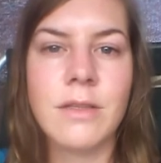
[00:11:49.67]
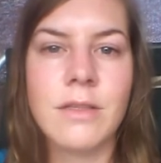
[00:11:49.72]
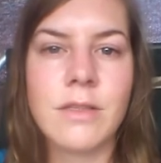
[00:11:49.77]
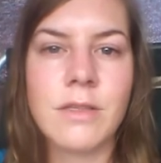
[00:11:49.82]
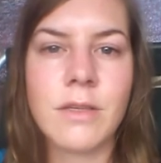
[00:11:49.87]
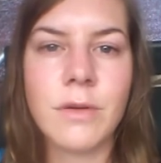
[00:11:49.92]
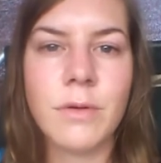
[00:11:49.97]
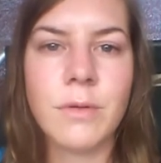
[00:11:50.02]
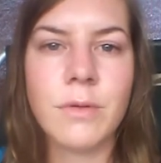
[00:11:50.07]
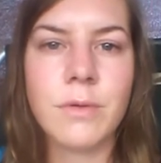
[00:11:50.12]

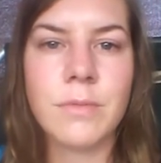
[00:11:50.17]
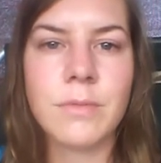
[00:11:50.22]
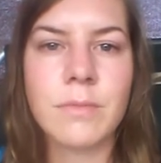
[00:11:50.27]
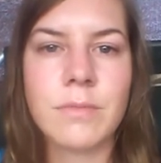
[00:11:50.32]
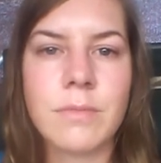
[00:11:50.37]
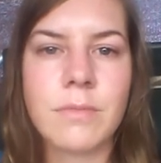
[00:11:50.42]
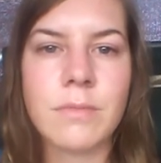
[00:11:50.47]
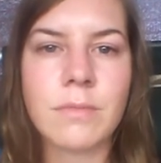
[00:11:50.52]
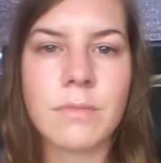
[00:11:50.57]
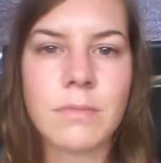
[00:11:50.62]
So
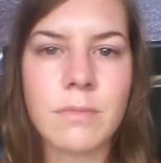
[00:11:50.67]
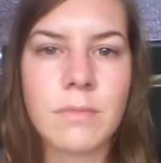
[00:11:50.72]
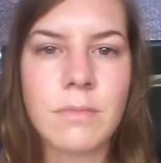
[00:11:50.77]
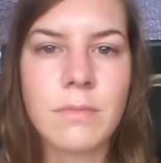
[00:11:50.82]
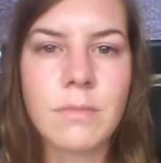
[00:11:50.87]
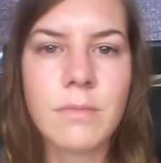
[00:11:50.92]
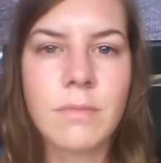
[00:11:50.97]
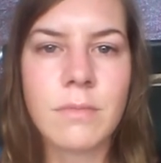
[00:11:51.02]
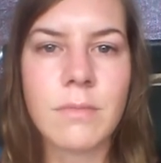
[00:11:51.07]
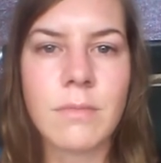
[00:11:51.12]

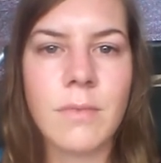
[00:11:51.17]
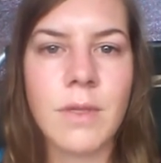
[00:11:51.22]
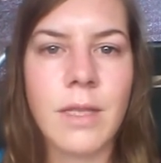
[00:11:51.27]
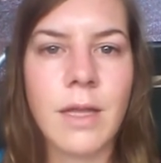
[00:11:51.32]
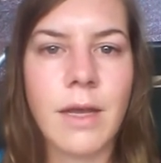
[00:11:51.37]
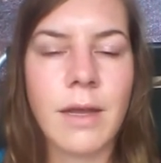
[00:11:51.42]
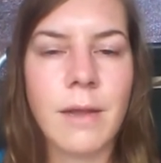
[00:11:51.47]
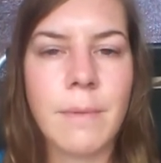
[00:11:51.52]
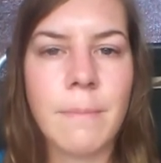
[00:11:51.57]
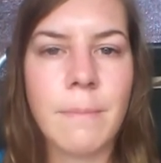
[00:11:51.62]

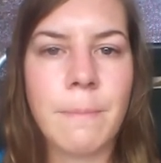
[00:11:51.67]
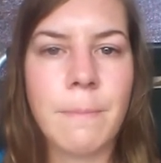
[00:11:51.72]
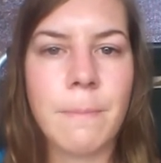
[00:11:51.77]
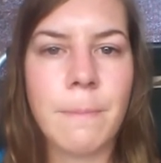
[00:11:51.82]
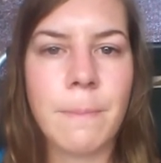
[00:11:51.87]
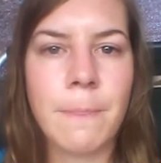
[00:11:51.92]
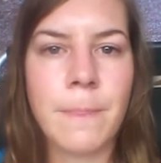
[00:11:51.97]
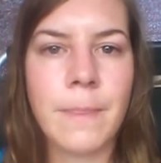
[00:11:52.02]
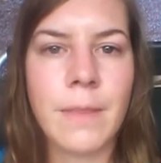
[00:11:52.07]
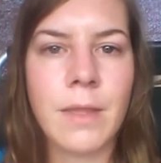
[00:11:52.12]

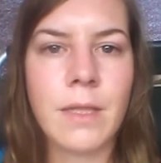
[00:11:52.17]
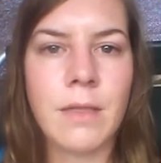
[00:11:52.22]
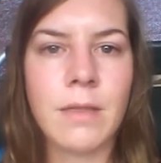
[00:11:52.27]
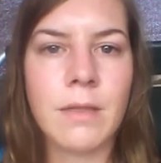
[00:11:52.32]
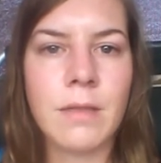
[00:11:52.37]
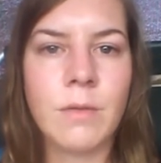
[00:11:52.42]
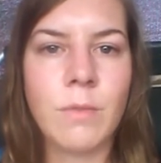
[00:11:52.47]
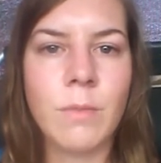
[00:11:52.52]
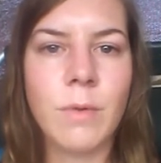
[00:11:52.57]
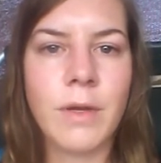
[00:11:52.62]

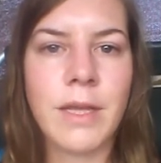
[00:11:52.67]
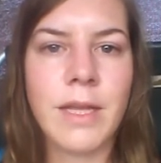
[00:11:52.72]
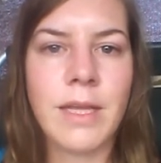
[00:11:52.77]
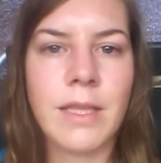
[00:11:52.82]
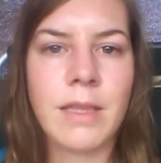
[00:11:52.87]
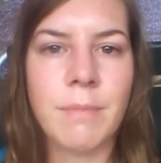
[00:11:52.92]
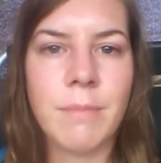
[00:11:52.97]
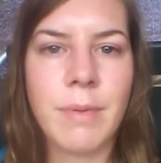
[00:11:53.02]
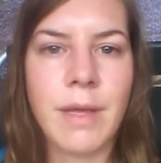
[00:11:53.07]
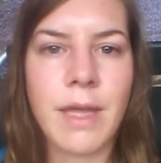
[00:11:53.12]
working
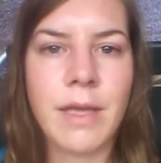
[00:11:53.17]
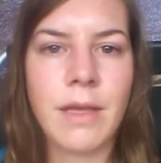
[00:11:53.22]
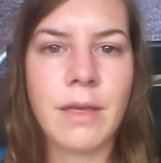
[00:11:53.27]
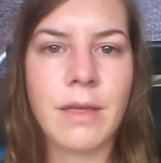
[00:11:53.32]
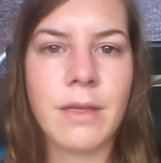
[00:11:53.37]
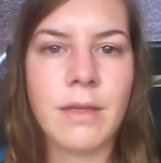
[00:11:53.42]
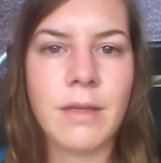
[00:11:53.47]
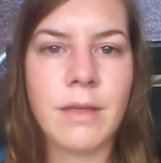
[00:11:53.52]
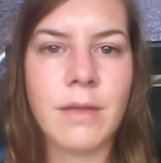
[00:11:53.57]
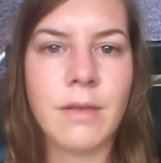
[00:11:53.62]
at the
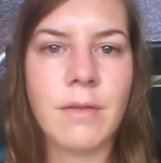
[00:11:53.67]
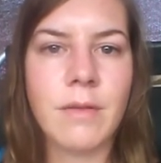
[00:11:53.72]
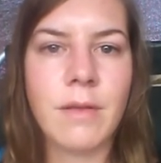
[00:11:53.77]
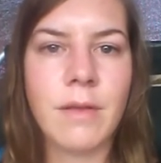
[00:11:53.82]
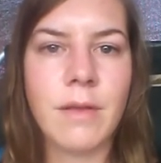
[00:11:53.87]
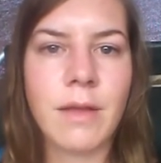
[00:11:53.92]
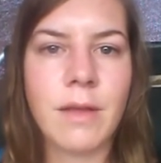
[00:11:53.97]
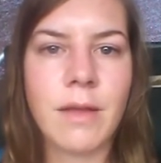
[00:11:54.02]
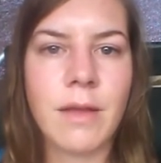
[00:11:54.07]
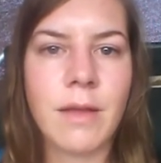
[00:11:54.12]
bank
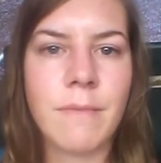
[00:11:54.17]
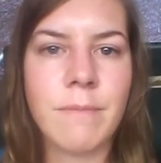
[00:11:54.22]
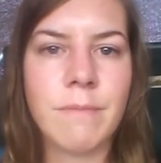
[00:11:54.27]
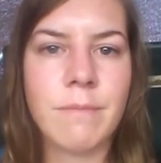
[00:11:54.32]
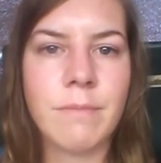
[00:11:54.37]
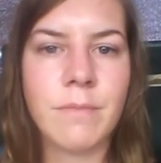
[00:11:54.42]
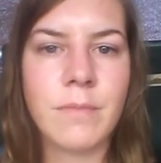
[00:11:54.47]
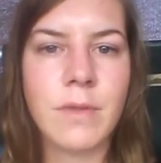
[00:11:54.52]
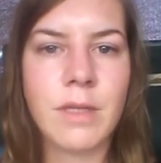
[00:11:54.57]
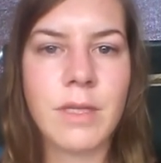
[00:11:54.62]

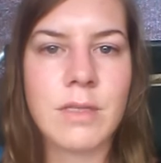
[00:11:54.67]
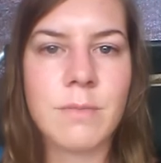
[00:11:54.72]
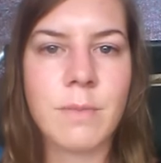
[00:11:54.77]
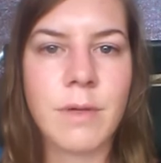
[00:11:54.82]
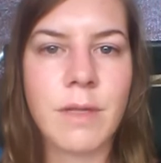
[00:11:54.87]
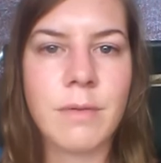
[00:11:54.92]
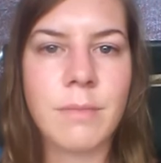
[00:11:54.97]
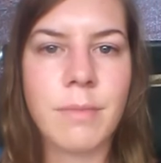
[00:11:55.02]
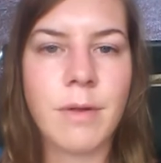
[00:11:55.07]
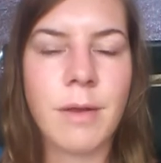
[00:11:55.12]
is
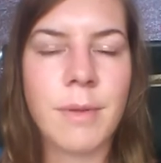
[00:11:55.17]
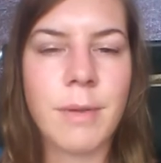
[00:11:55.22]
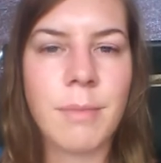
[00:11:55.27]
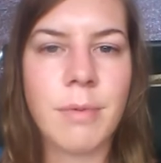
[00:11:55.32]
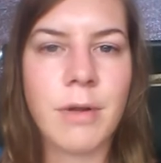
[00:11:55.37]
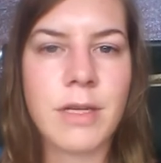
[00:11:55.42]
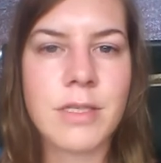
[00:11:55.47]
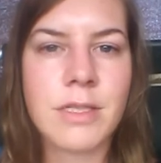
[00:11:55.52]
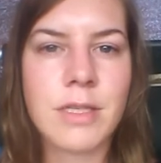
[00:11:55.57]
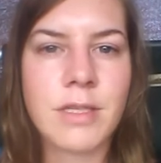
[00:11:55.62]
what brought my
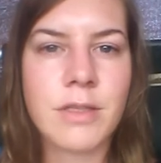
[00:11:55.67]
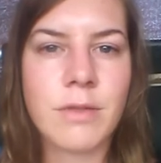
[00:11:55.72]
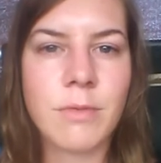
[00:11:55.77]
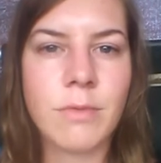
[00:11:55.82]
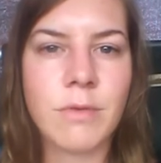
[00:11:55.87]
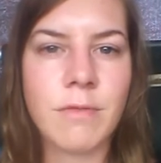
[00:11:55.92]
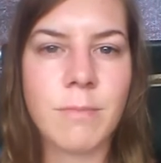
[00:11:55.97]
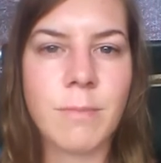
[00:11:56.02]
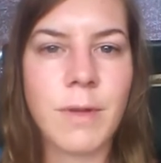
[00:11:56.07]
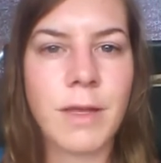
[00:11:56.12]
process
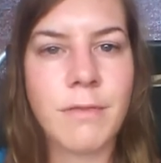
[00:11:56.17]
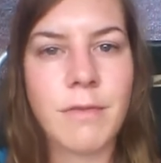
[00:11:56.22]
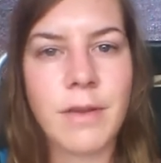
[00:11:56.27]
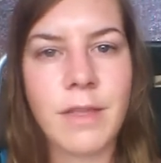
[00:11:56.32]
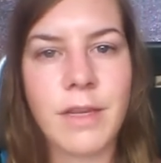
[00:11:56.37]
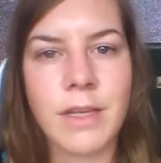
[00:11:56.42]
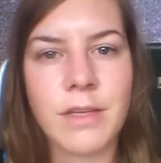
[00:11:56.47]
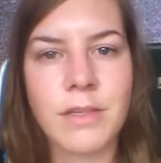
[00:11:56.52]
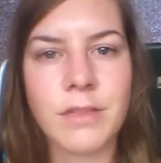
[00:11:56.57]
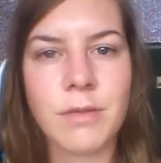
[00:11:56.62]
through to my
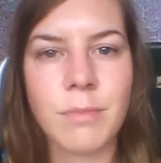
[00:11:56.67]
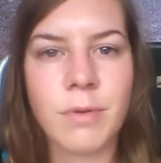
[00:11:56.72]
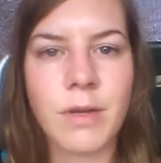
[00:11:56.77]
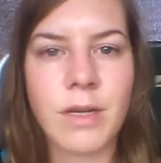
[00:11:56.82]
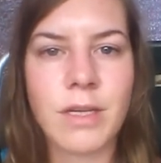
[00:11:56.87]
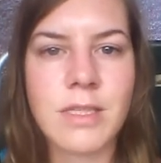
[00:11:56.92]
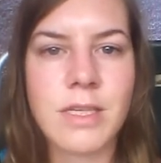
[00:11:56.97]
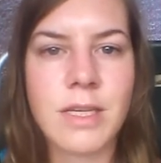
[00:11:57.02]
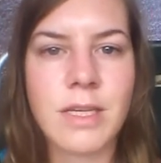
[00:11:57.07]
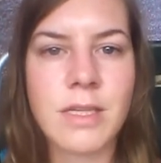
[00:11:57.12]
financial
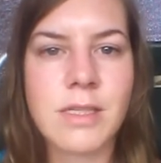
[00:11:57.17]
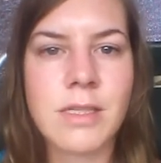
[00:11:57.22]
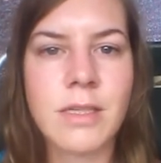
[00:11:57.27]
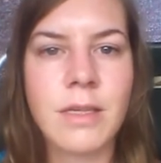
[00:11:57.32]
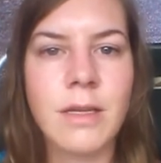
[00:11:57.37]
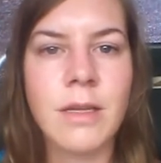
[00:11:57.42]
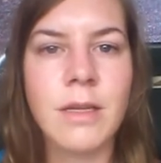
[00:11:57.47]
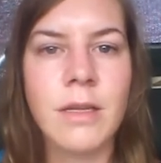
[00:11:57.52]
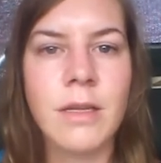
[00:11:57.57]
process,